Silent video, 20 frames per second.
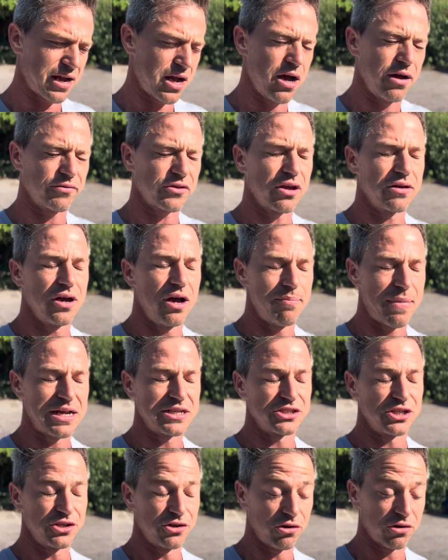Uh, I
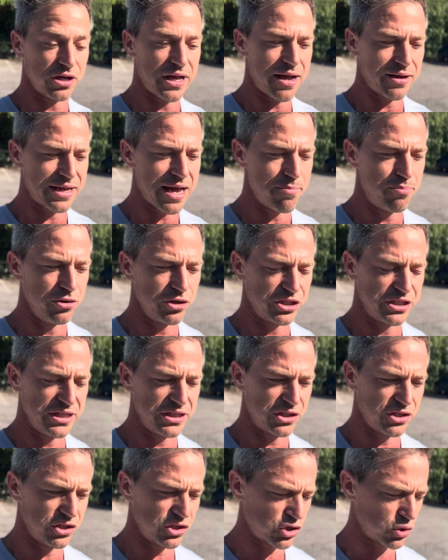managed to not get, get pushed
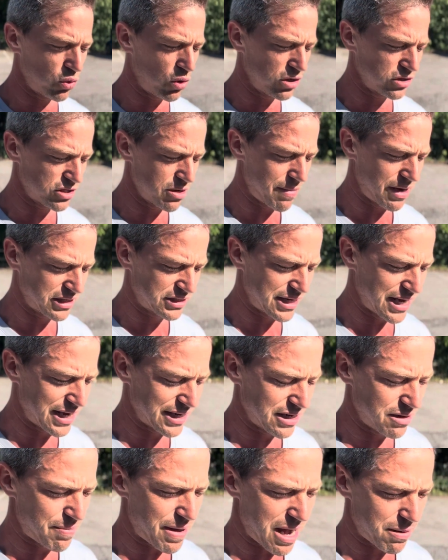into the squat, so I managed to land
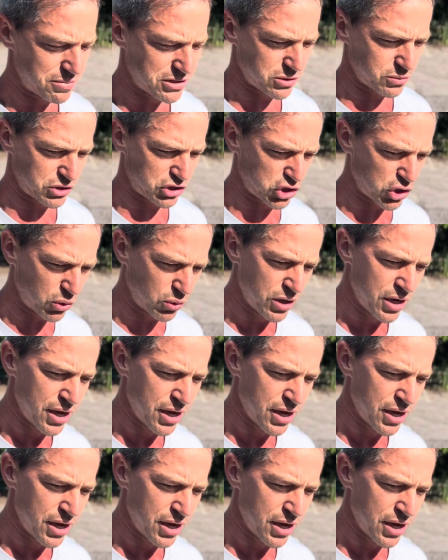in the power position, which is cool.